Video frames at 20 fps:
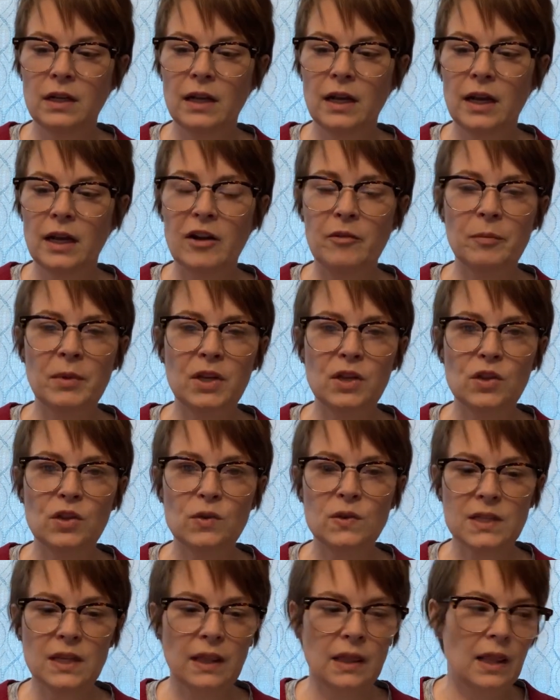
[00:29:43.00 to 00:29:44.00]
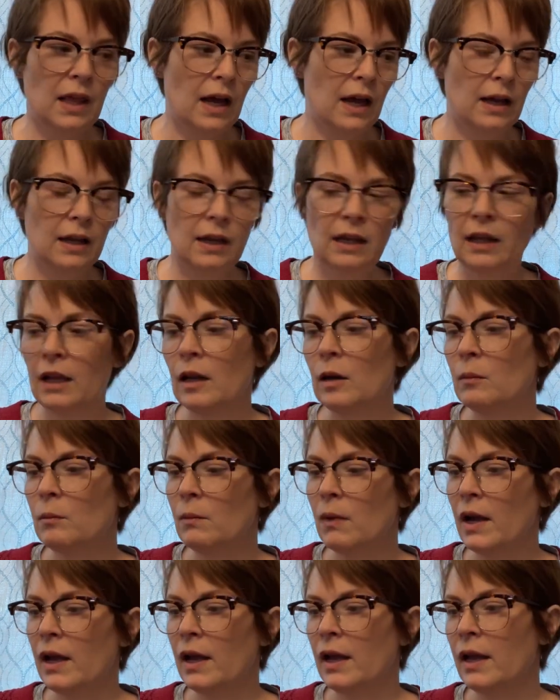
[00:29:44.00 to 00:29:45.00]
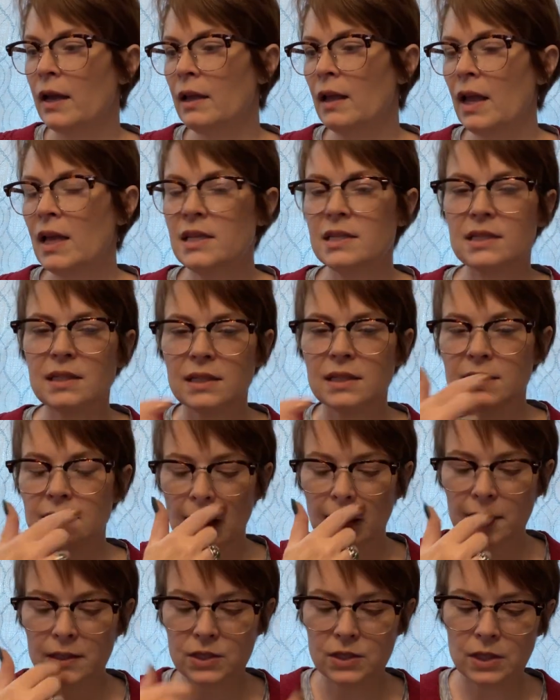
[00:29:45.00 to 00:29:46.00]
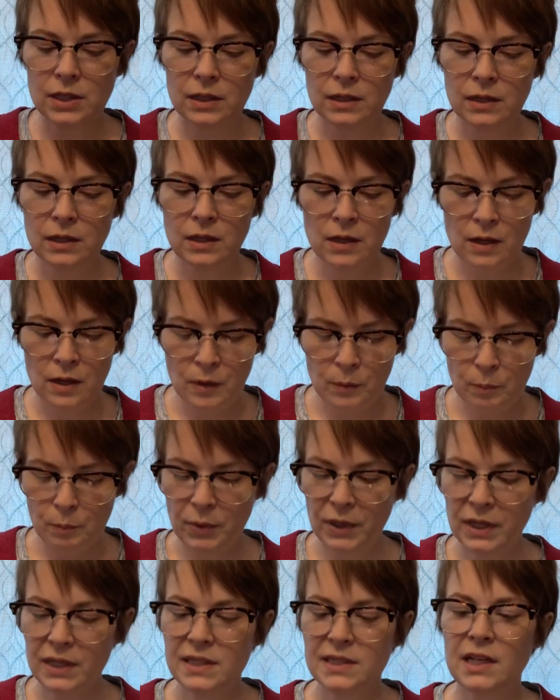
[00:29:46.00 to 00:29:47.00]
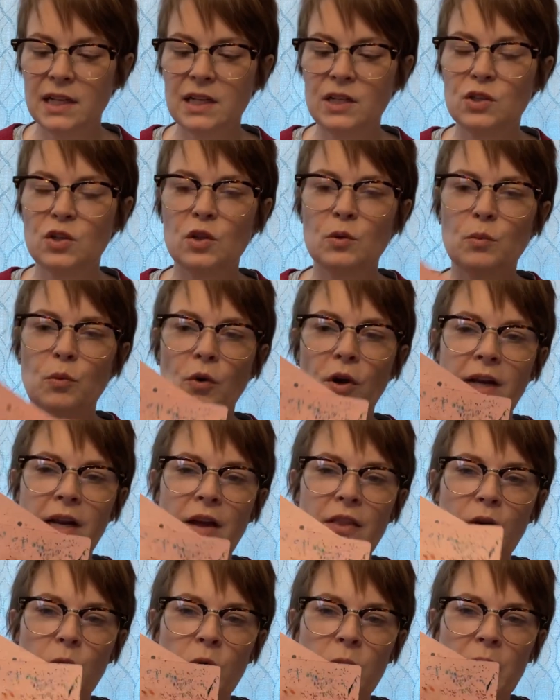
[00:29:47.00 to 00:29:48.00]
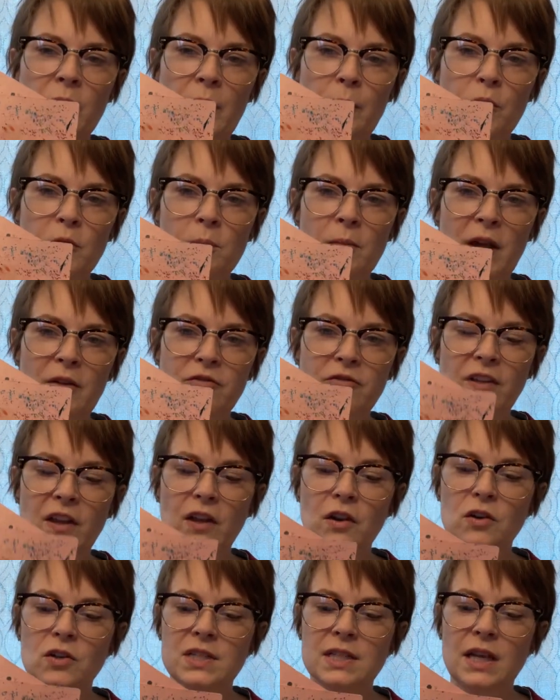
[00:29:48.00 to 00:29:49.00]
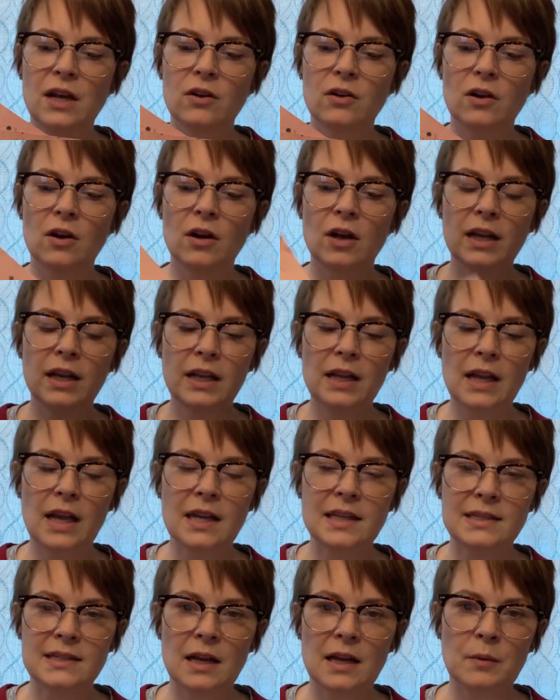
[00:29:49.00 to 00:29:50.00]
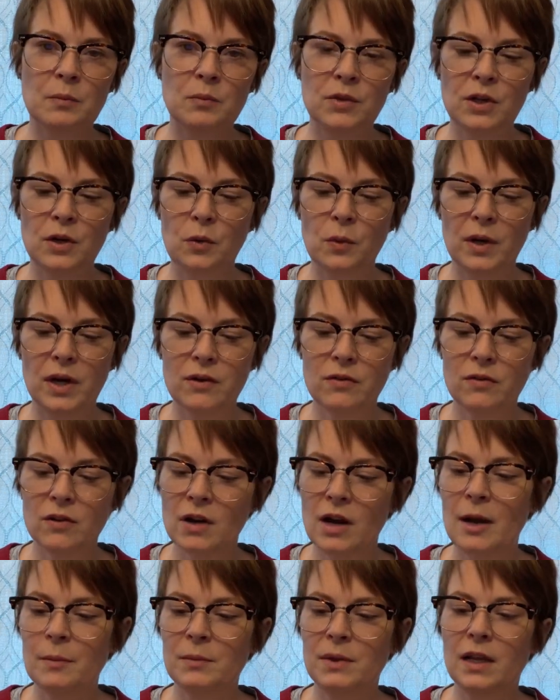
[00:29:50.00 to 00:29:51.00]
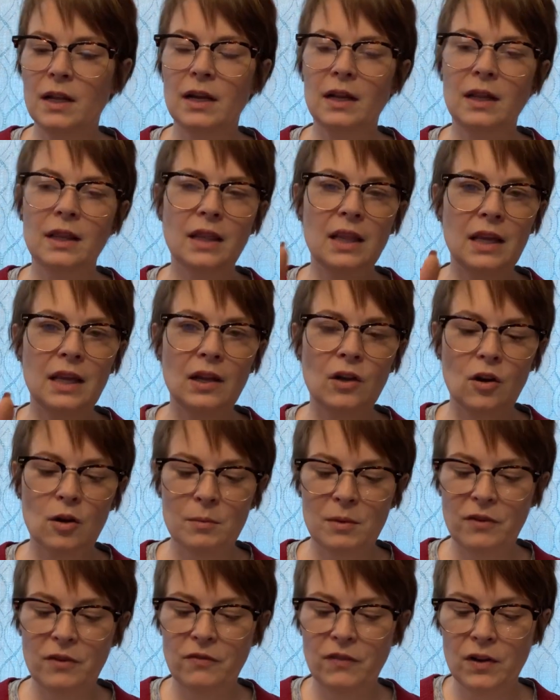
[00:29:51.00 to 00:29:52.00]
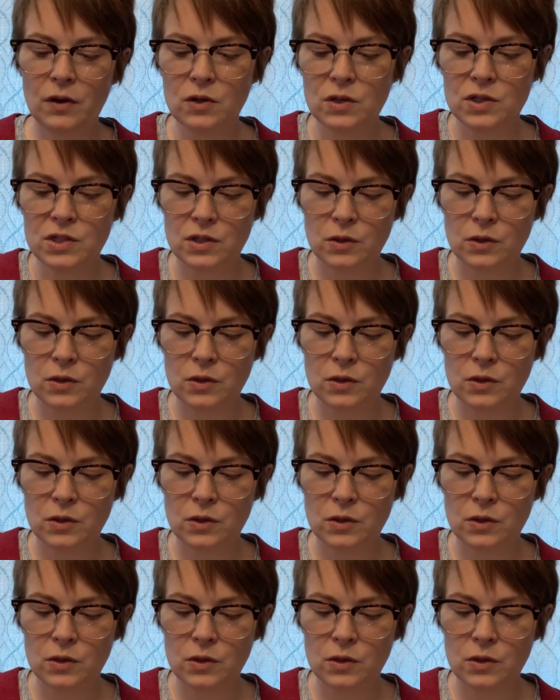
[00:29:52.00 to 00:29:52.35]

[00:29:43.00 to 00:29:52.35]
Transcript: and I've been using that in my A six Stalogy. but it's getting to the point now that when I put my fingers down on it, as I'm, you know, whatever, I'm getting the ink on my fingers,